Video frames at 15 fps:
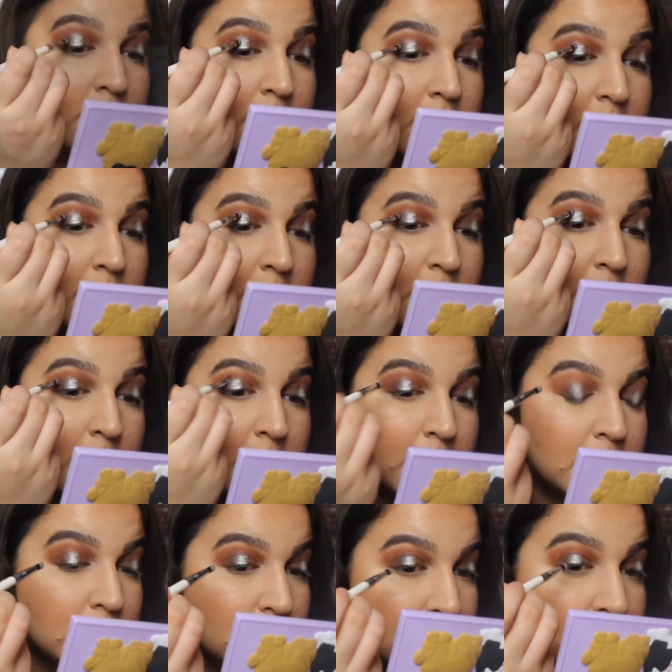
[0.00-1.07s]

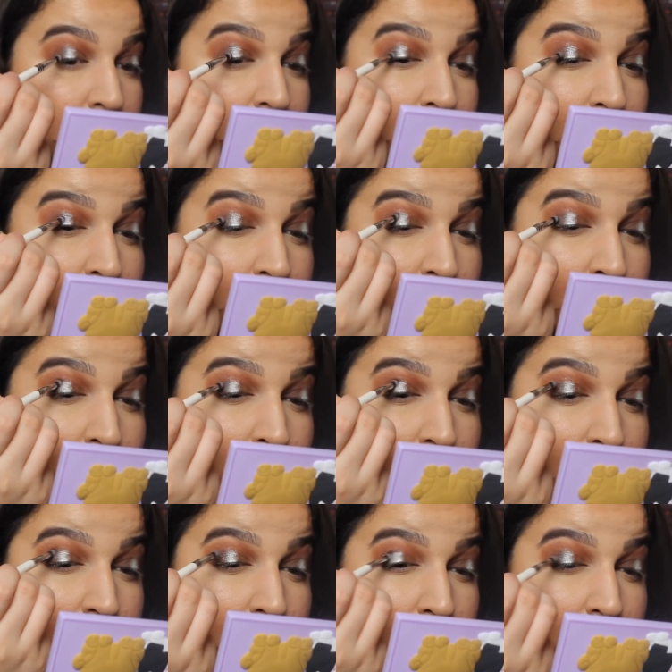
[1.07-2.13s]

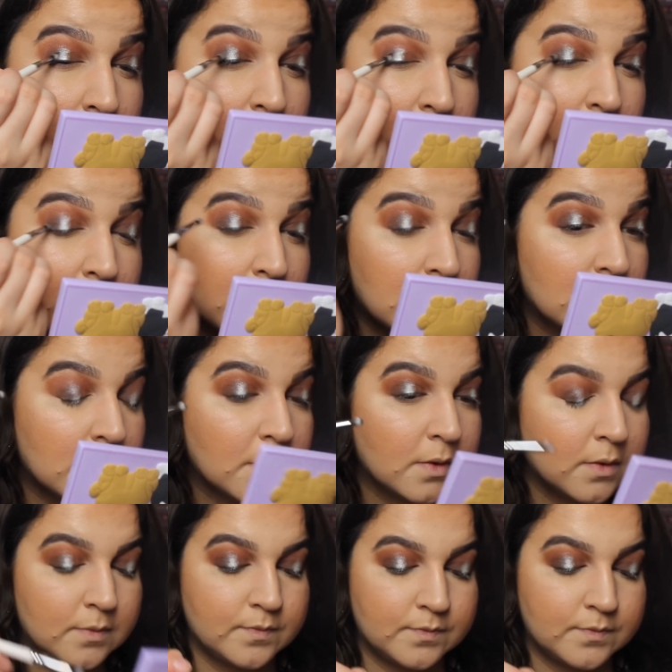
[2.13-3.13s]
Nobody speaks.